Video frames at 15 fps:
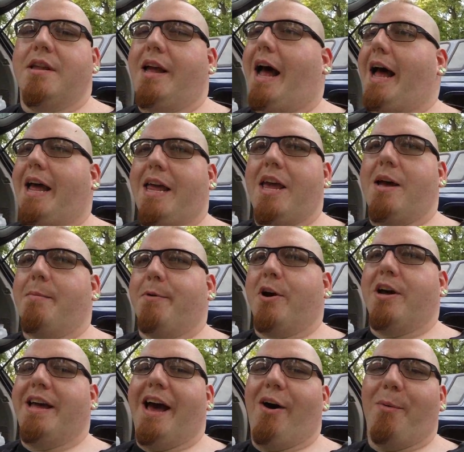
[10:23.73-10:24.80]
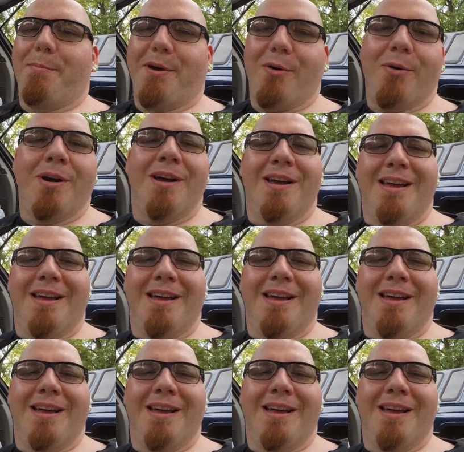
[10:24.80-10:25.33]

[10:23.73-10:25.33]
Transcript: I am going to help you.